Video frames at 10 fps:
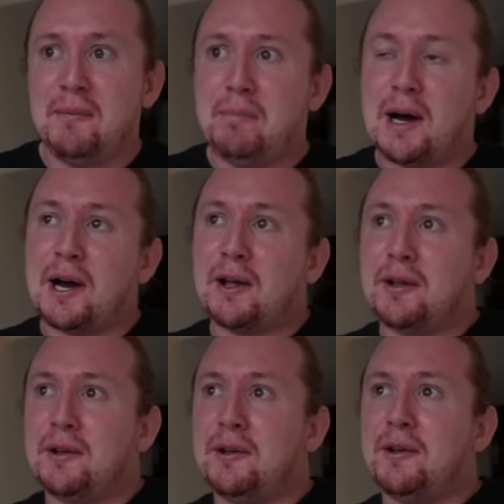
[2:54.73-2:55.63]
but
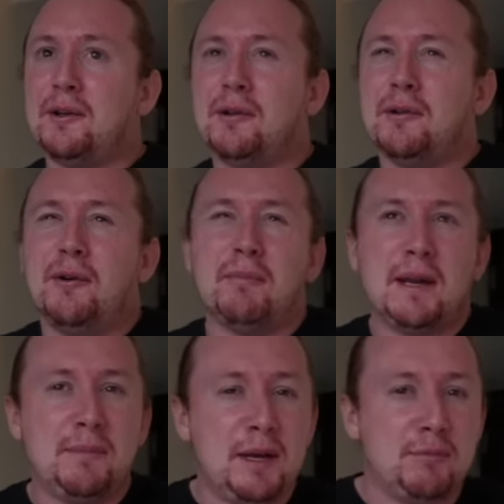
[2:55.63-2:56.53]
not
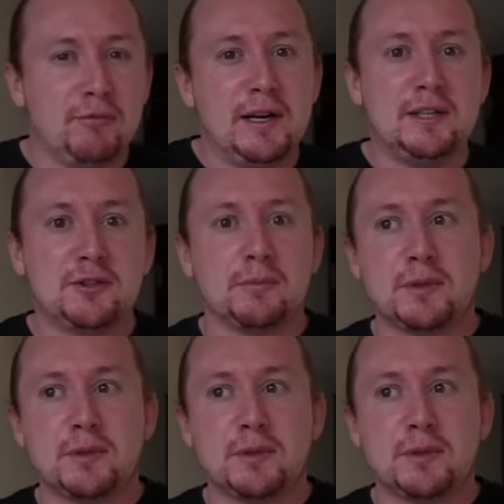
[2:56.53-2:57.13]
many people really stop